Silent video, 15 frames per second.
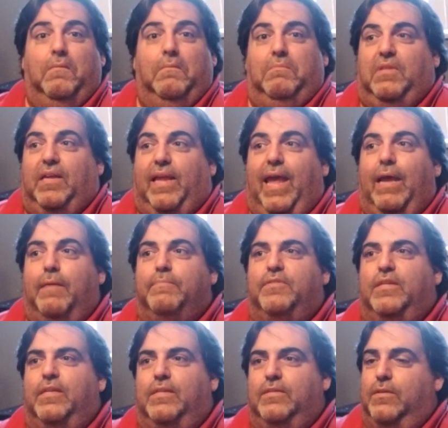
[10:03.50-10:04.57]
The camp
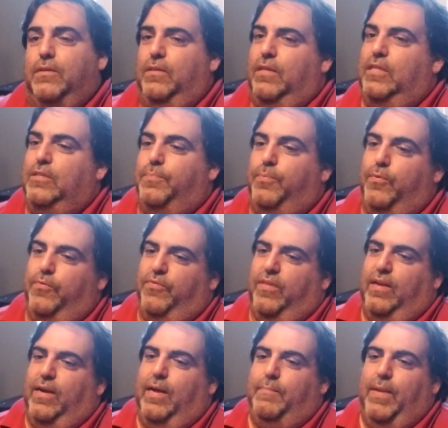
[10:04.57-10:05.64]
says, oh, that's proof that
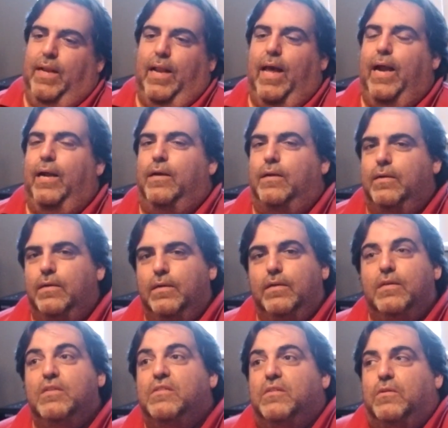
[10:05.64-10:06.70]
I'm a liar.
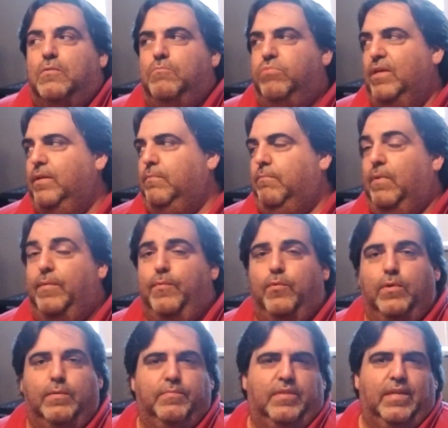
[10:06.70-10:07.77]
So, hey, maybe what
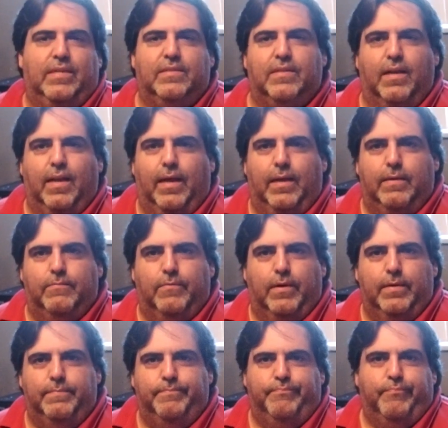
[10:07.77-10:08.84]
I'm saying is a lie, right?
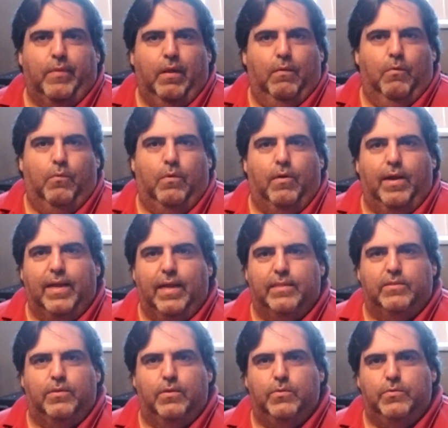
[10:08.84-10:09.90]
What do I got
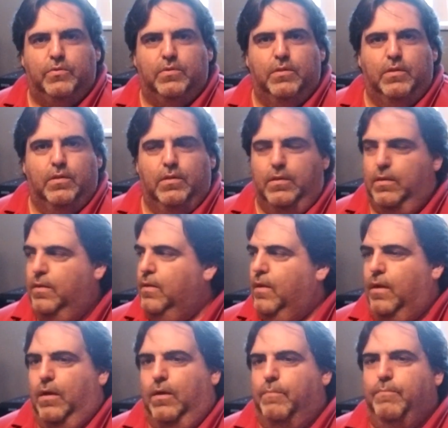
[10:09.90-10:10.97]
to lose?
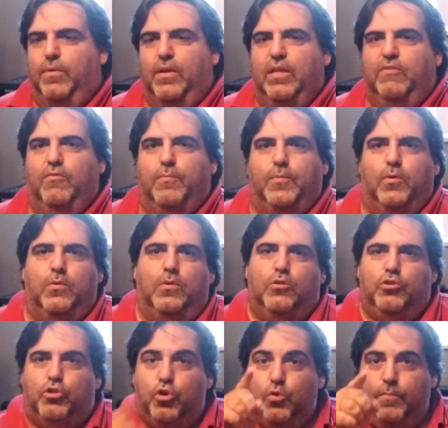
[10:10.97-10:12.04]
Unbelievable.
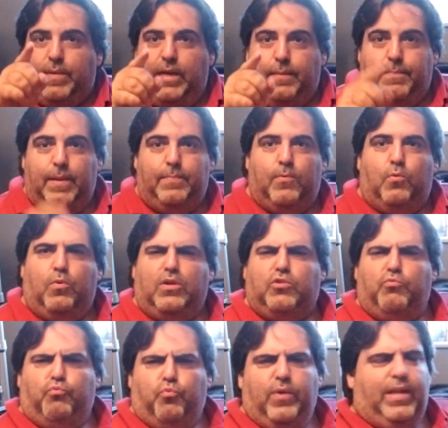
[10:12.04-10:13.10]
Too many people worked
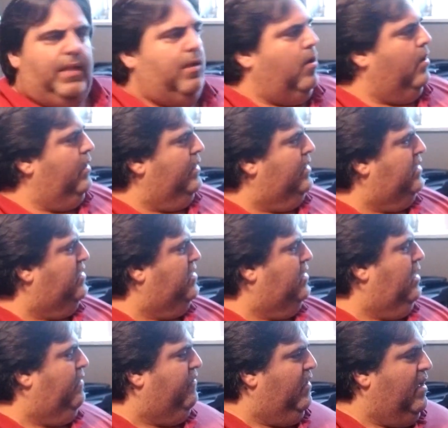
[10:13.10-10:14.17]
really hard in this
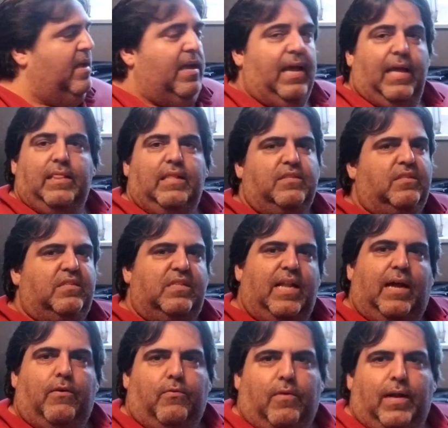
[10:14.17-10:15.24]
stuff, and this is
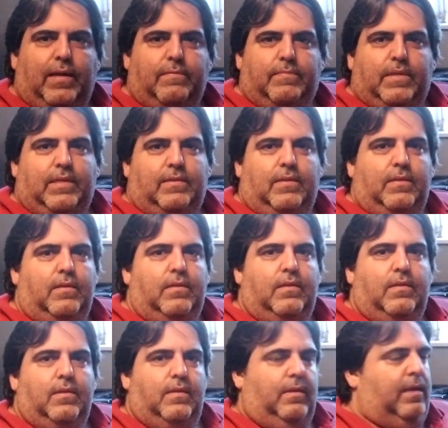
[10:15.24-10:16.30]
not right, man.
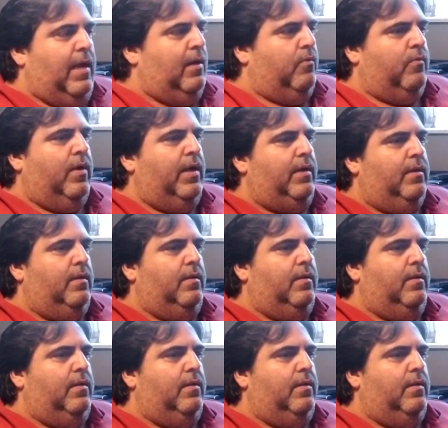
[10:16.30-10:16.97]
Not right.